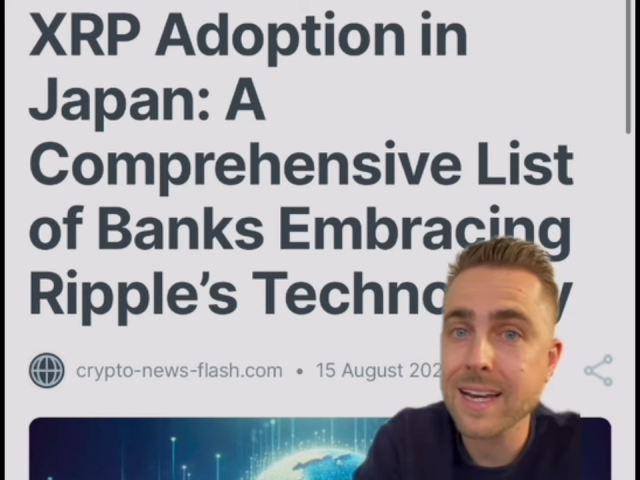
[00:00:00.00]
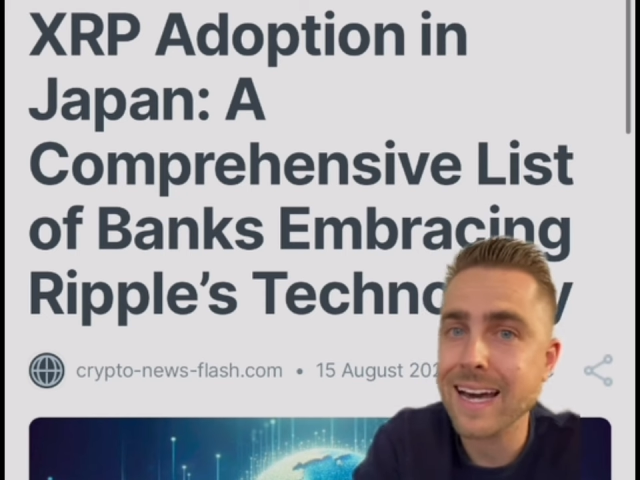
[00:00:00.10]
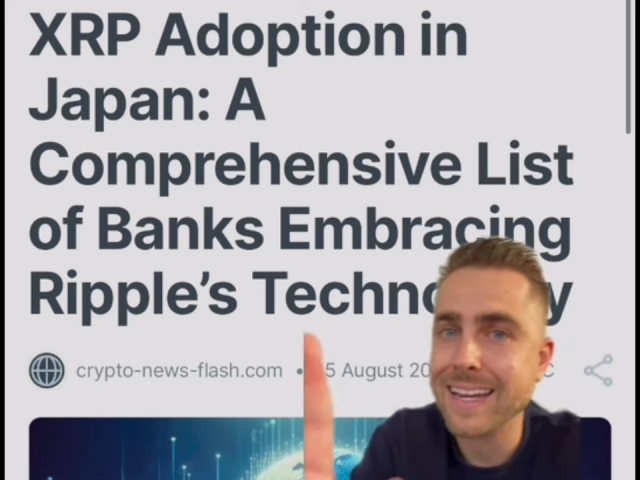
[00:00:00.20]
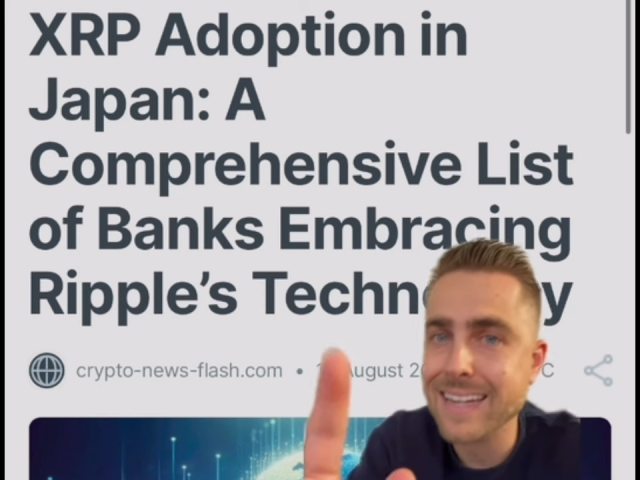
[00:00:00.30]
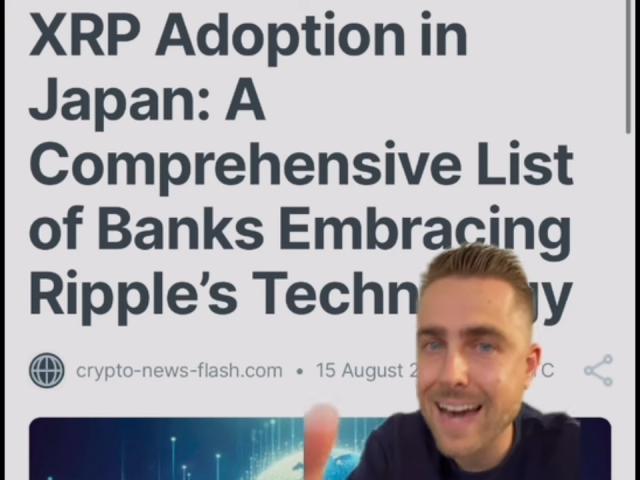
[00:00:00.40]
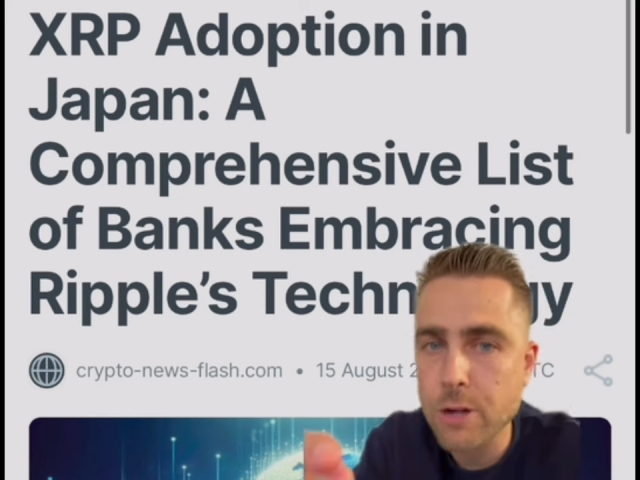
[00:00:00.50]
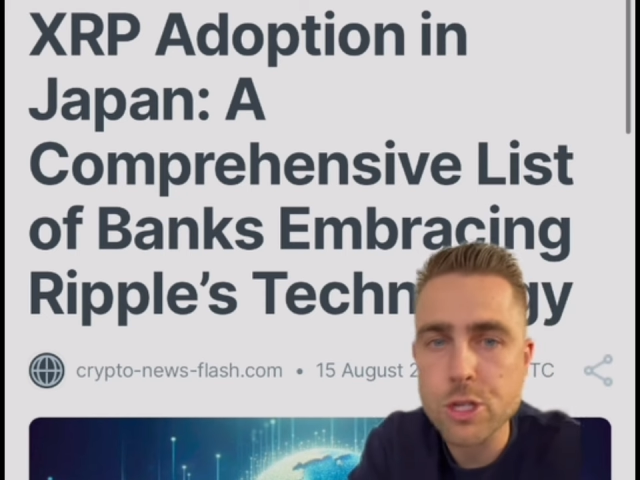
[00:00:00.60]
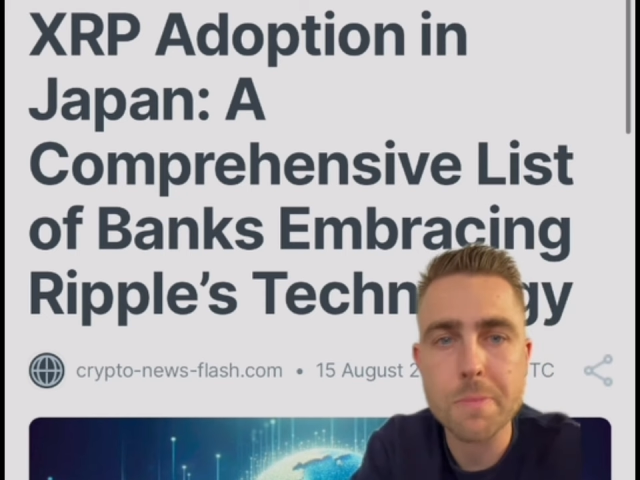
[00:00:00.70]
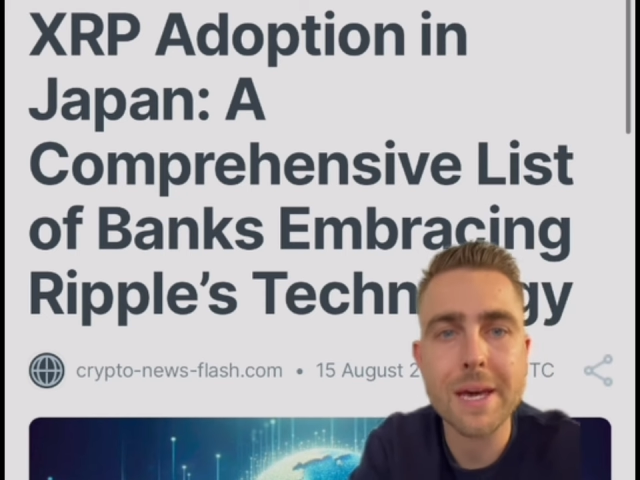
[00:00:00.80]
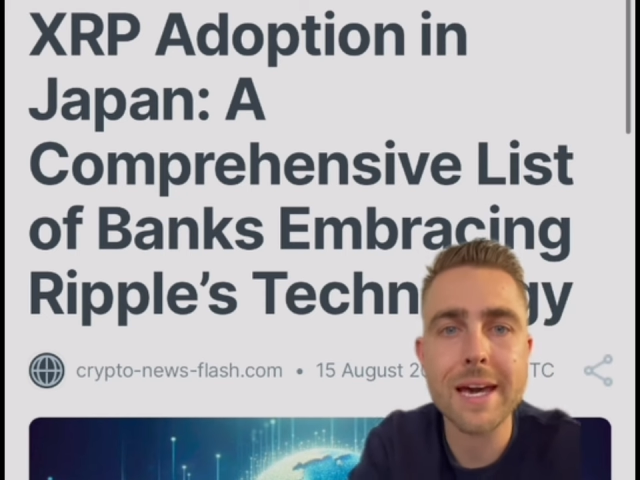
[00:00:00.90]
and now
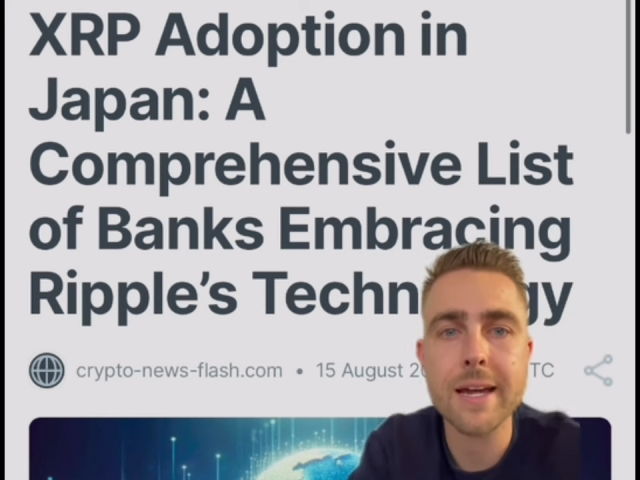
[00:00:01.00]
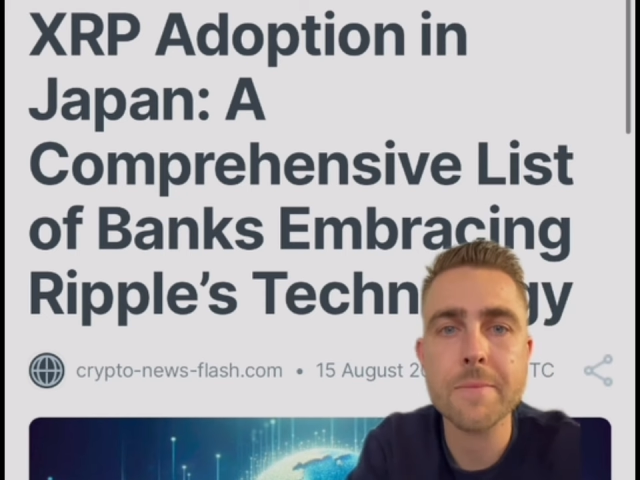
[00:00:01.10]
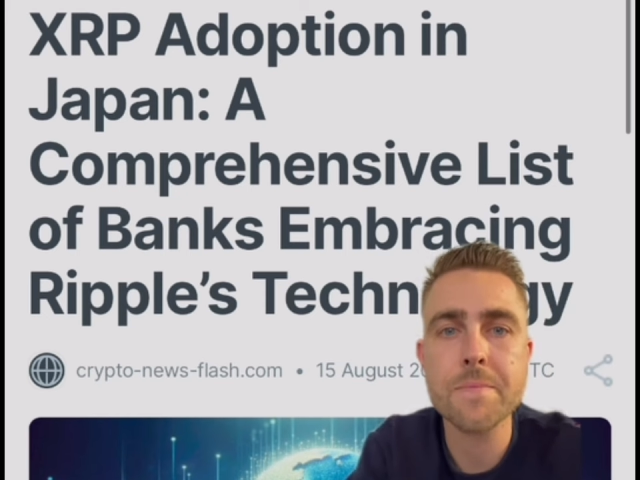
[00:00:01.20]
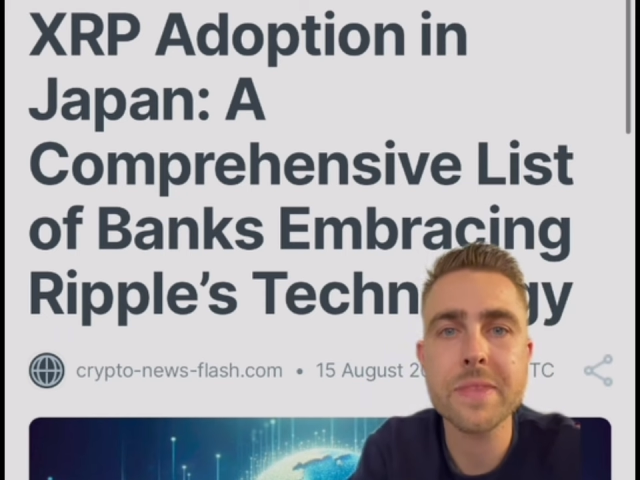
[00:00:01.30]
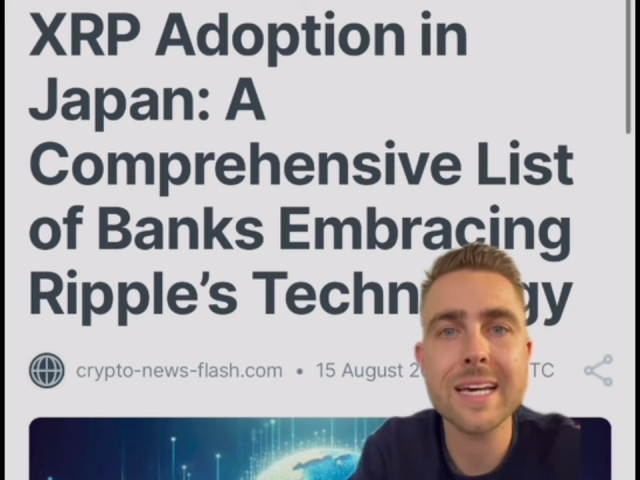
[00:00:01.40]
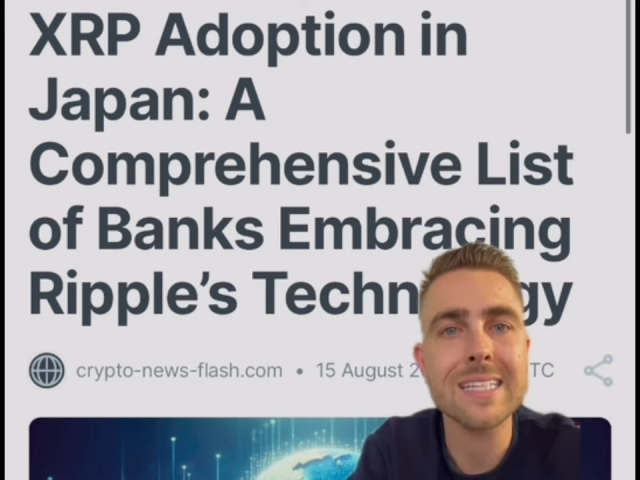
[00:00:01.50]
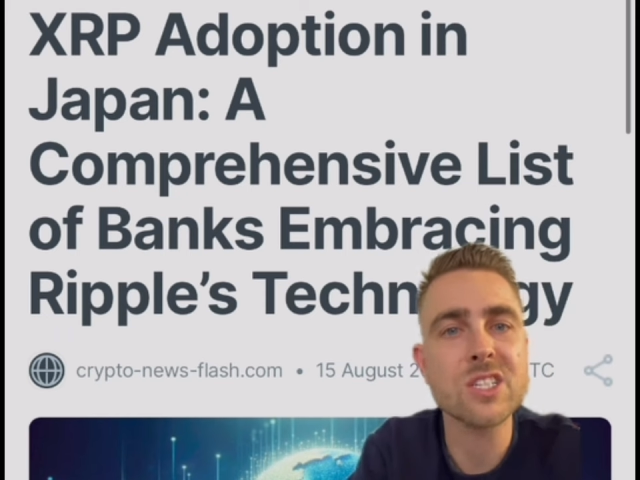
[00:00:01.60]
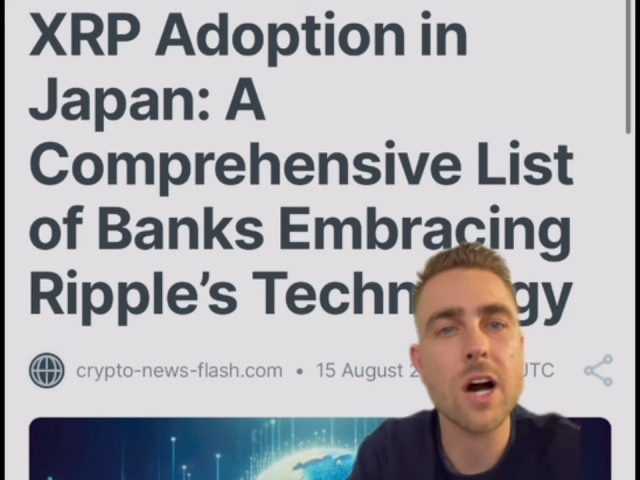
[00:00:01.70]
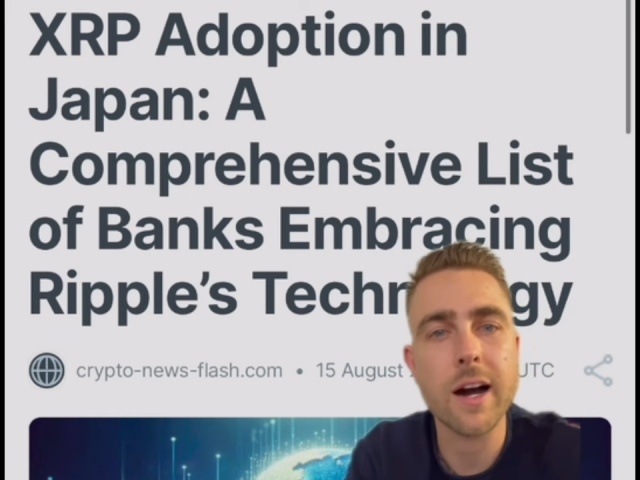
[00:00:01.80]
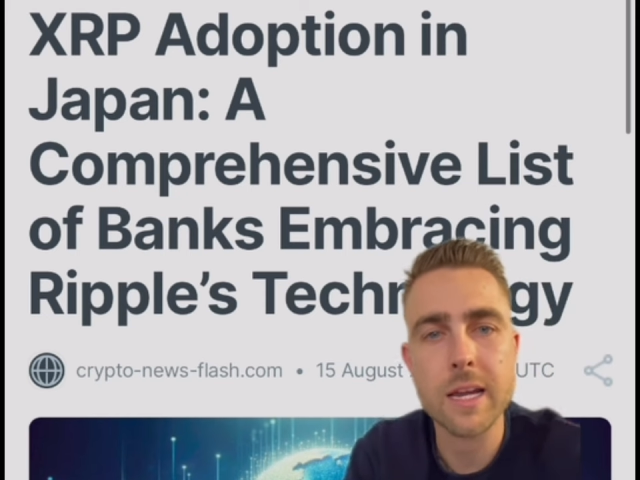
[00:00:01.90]
Japan is
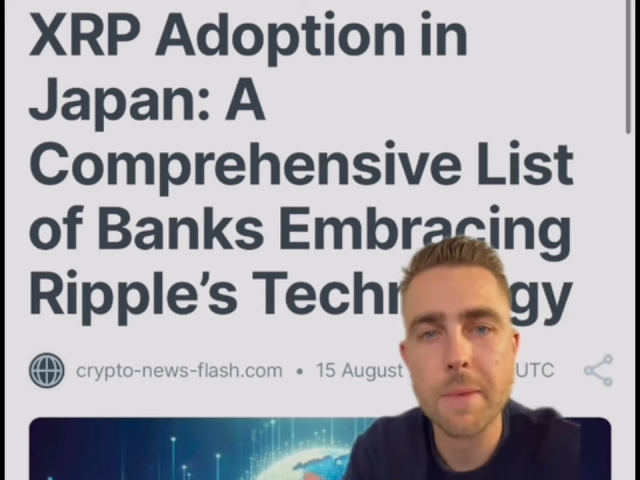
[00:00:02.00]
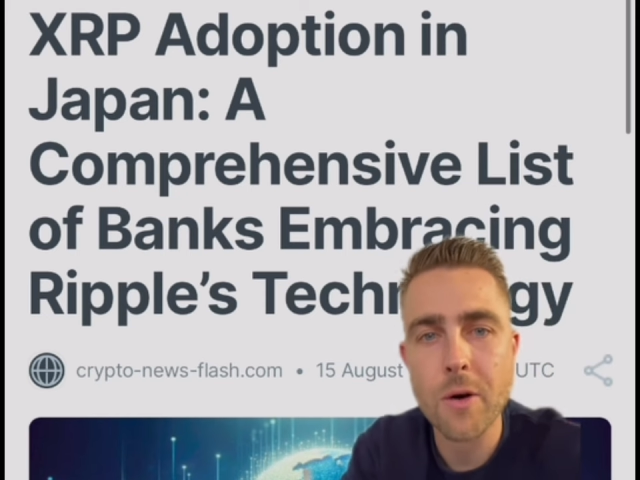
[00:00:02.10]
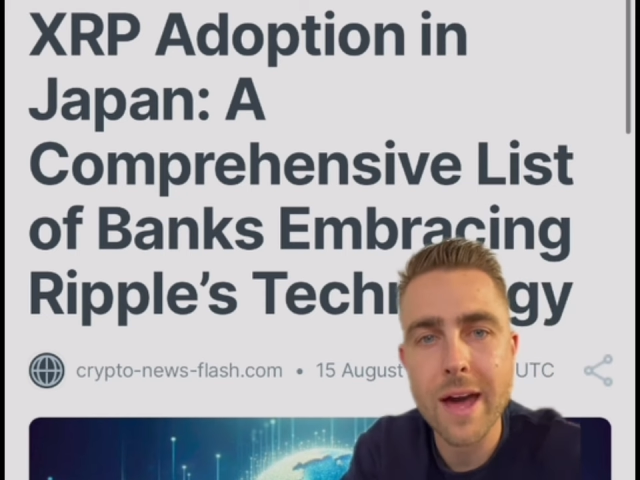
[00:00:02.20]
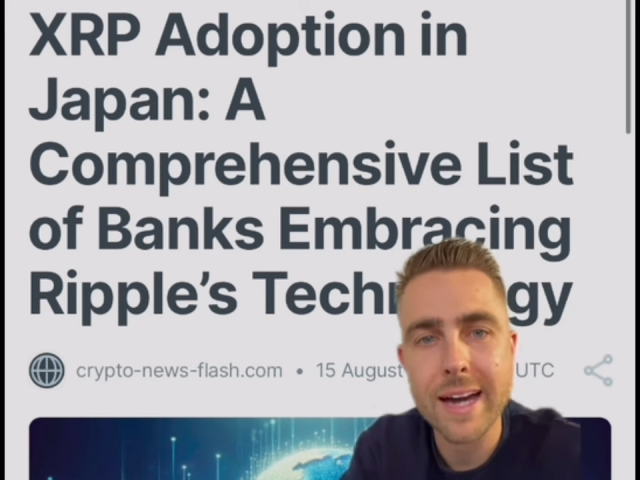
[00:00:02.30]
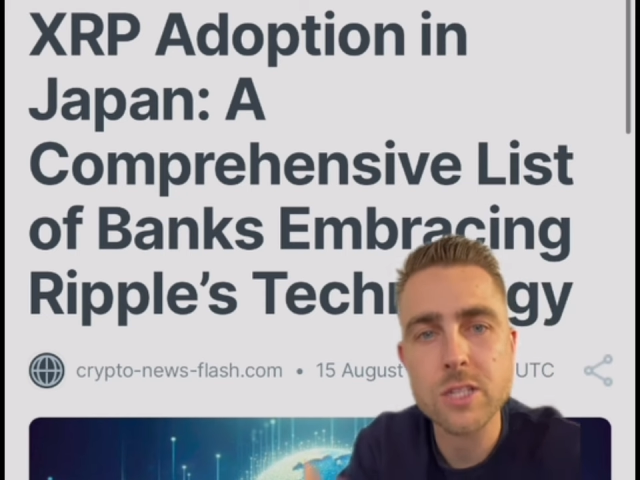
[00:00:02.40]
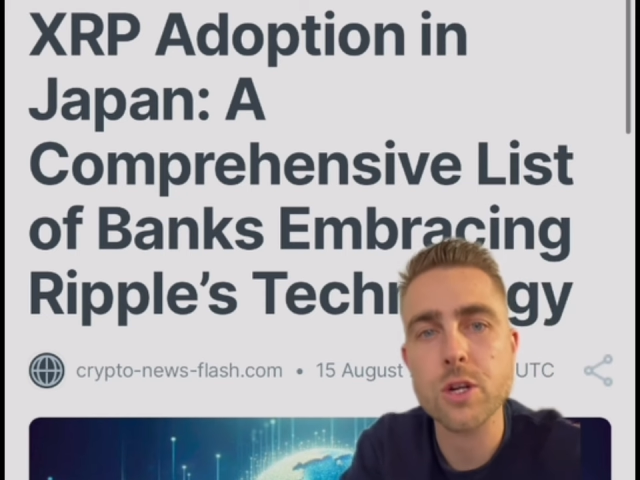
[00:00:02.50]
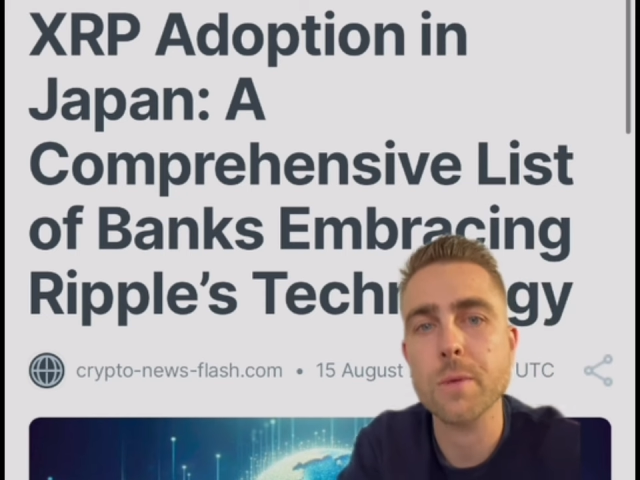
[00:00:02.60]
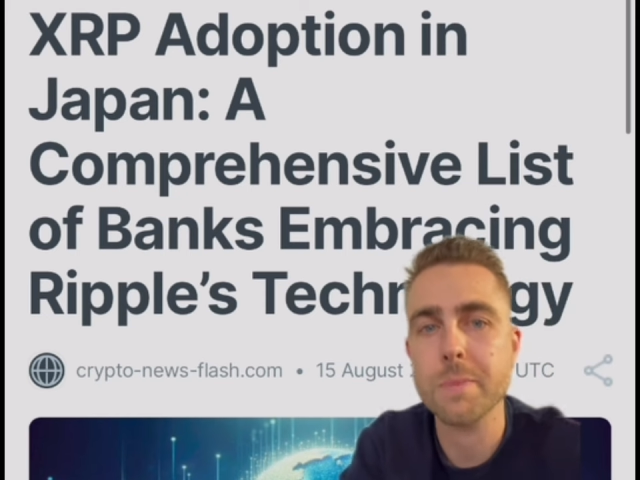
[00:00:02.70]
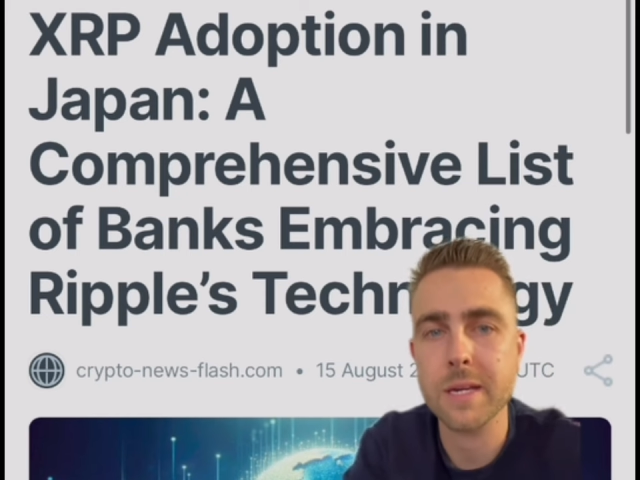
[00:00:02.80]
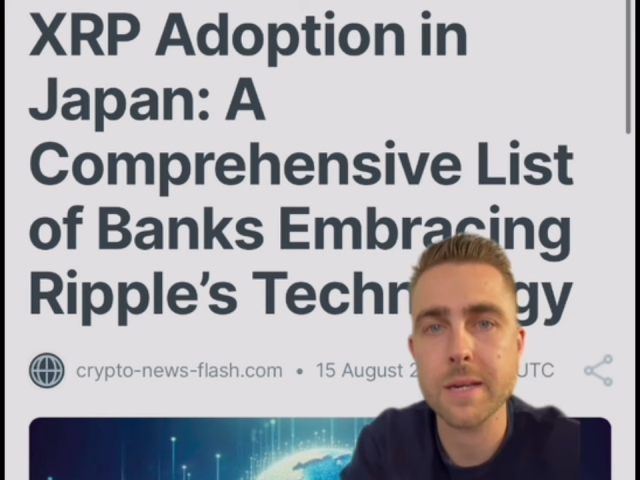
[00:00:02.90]
talking about
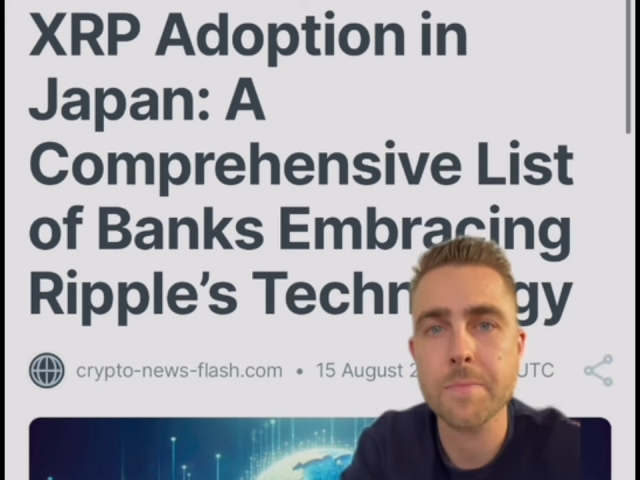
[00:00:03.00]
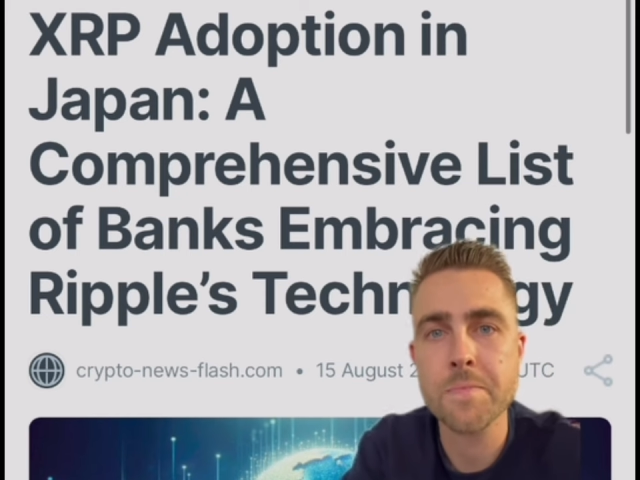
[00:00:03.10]
XRP.